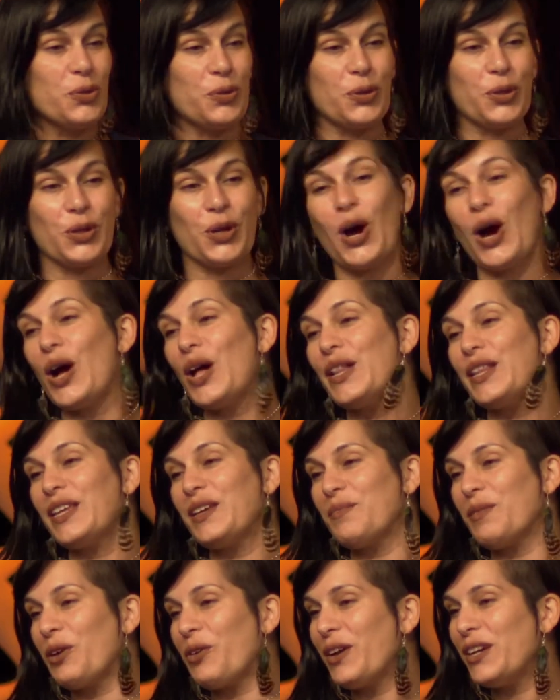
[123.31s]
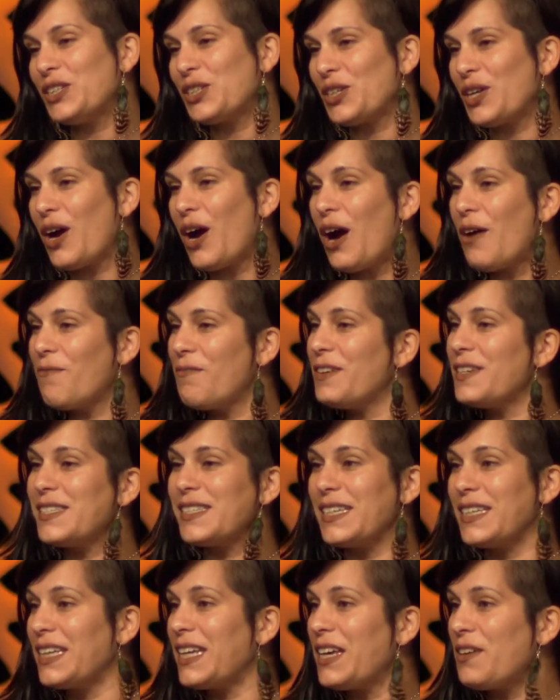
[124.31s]
could call the immigration office
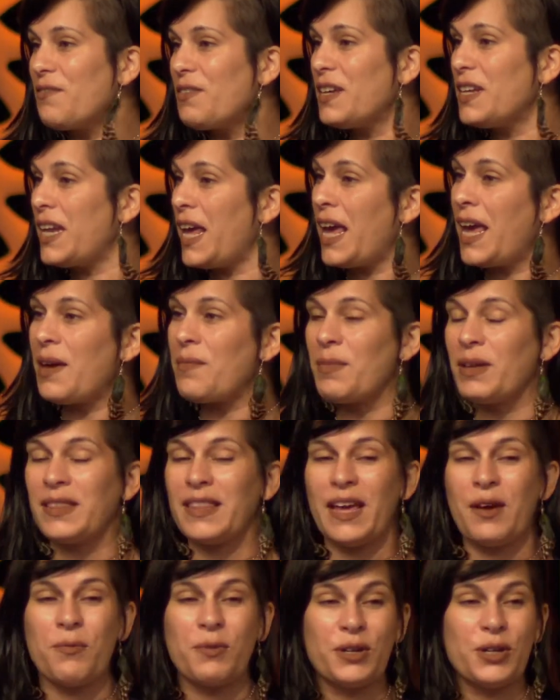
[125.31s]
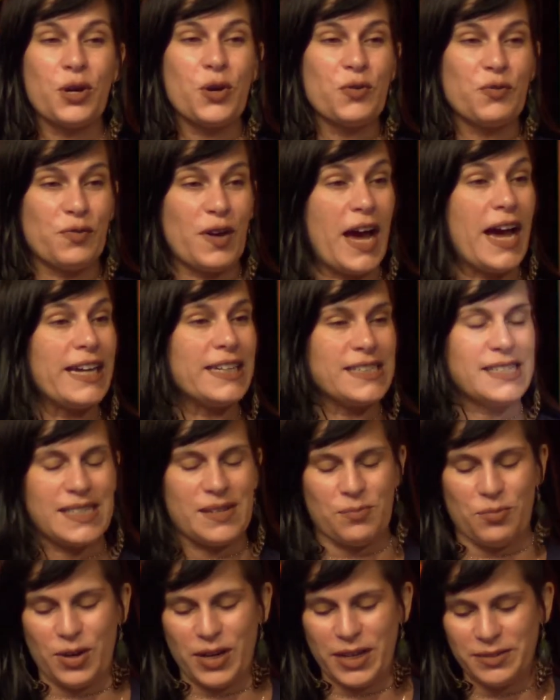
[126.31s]
and give a name, and they would go find
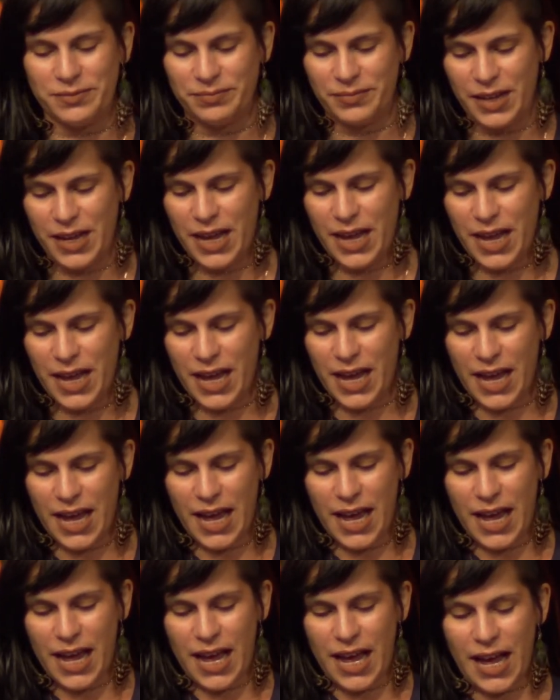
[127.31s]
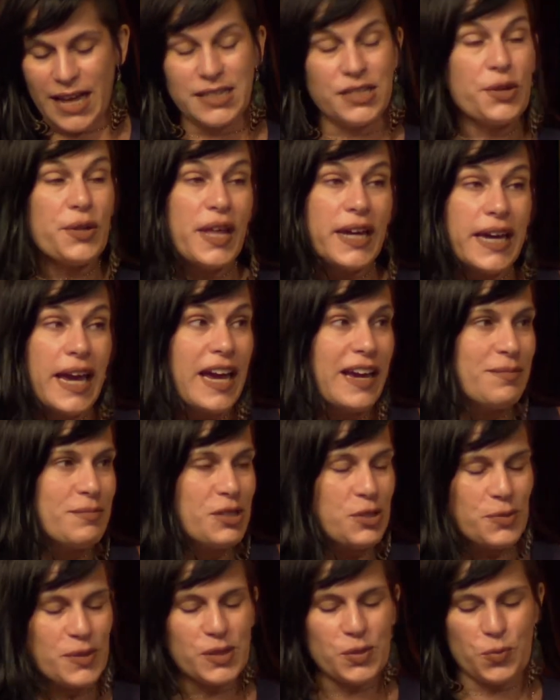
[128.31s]
someone. And so they came
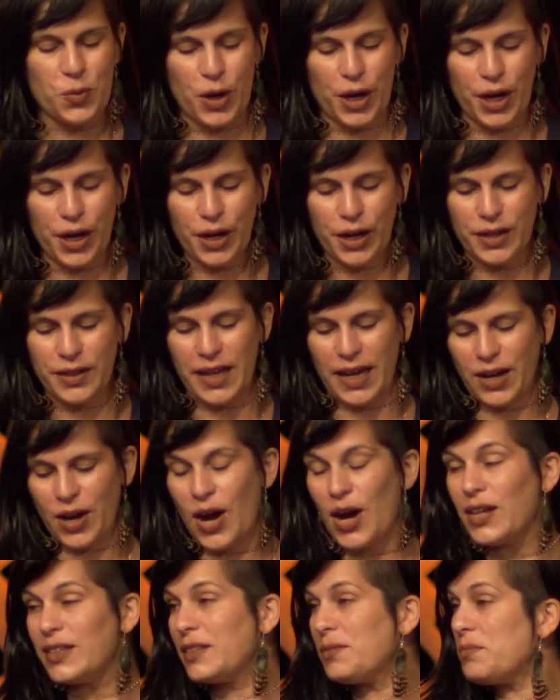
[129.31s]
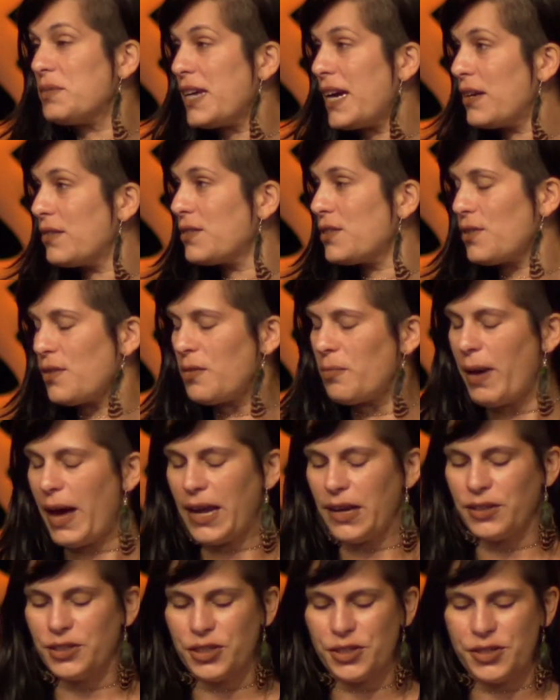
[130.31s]
to his work, they called him down to the
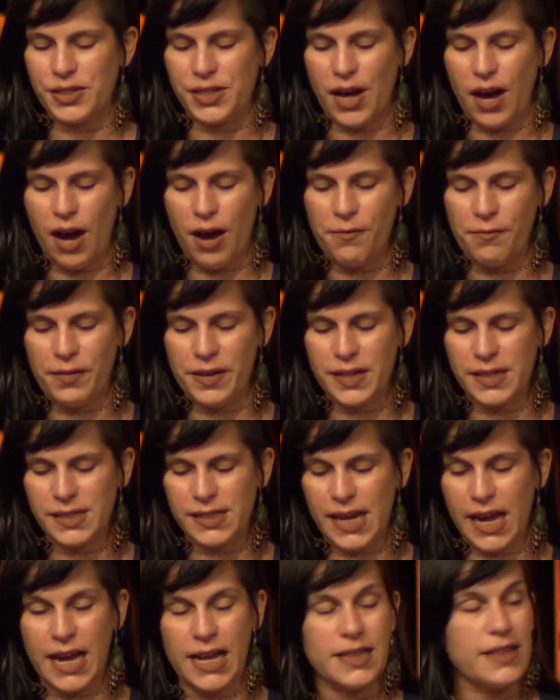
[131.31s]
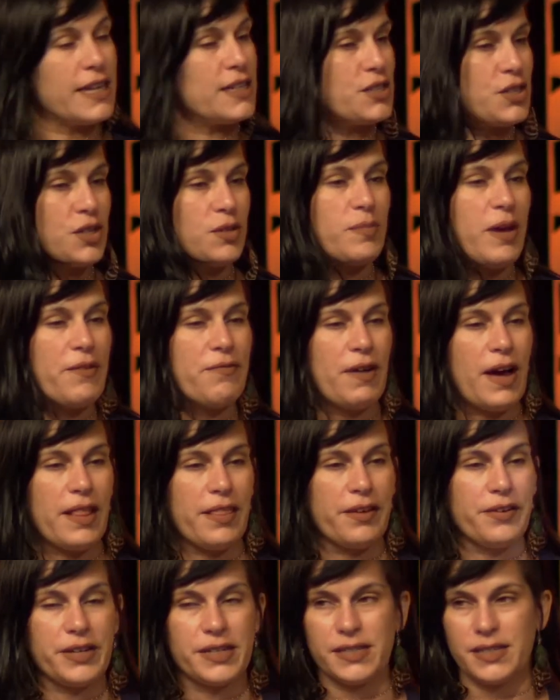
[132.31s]
manager's office, and they took my
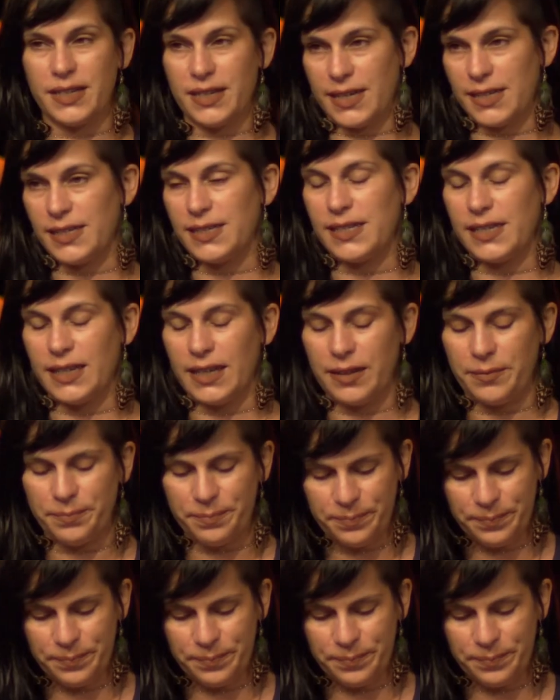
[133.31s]
father into custody.